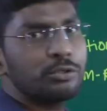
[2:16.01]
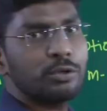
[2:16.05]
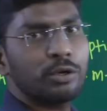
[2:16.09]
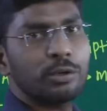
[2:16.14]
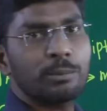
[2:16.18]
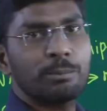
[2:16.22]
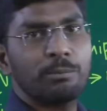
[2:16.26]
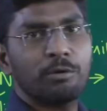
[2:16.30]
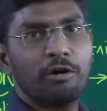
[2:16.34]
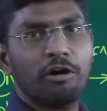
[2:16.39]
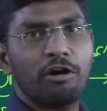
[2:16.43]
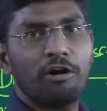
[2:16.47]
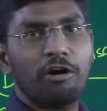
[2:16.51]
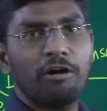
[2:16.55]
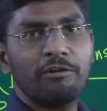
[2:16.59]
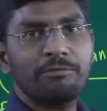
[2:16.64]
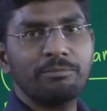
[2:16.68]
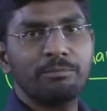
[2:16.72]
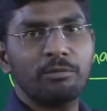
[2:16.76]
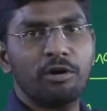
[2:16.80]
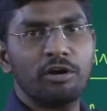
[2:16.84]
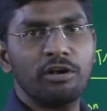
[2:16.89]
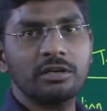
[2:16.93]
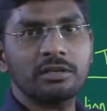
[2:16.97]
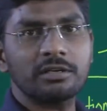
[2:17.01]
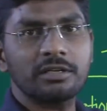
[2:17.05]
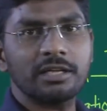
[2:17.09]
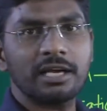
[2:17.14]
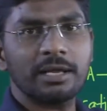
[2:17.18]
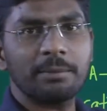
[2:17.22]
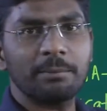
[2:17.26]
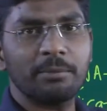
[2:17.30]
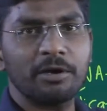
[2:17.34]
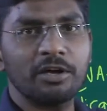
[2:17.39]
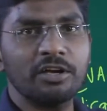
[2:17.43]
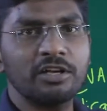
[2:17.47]
dogma of
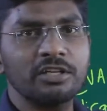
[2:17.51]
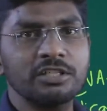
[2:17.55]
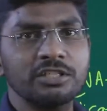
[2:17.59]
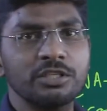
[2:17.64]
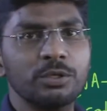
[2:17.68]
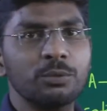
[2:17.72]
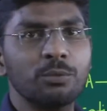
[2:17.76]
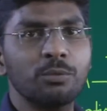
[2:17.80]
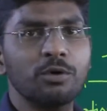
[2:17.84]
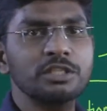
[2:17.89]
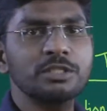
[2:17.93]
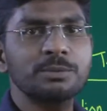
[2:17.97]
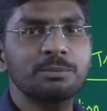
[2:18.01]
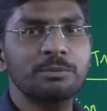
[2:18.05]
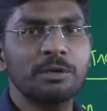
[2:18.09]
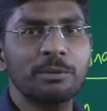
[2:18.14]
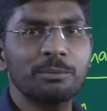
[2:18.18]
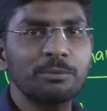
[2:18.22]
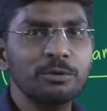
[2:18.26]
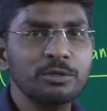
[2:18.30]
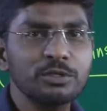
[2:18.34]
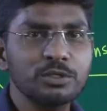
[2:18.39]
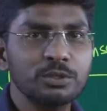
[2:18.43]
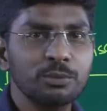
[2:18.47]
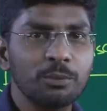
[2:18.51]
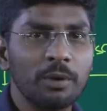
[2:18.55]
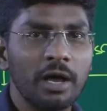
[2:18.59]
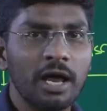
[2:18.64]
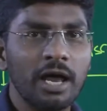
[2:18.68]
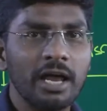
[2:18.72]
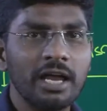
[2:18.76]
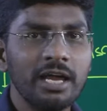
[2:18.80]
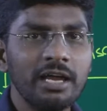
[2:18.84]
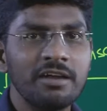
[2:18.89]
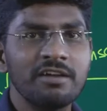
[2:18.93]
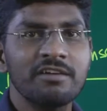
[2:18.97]
molecular biology was proposed
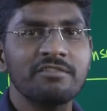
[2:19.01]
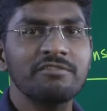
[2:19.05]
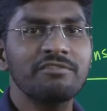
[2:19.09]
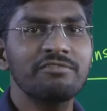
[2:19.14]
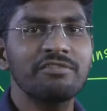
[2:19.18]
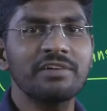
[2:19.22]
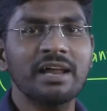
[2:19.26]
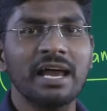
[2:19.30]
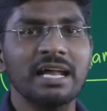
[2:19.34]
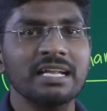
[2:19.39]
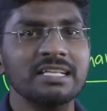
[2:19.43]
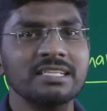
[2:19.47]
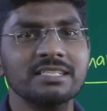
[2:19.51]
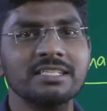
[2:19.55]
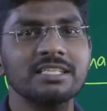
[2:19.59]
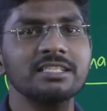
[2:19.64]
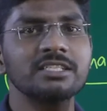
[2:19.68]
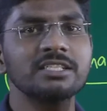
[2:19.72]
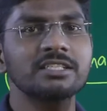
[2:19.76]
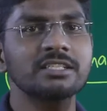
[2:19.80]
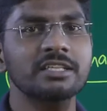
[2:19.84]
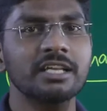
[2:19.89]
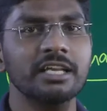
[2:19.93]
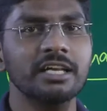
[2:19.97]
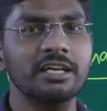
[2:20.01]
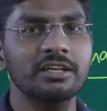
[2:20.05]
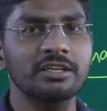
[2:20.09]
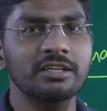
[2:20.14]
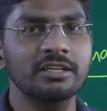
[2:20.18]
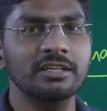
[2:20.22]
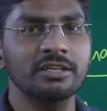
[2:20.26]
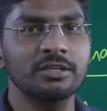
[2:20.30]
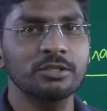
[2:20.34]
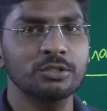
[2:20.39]
by Francis Crick.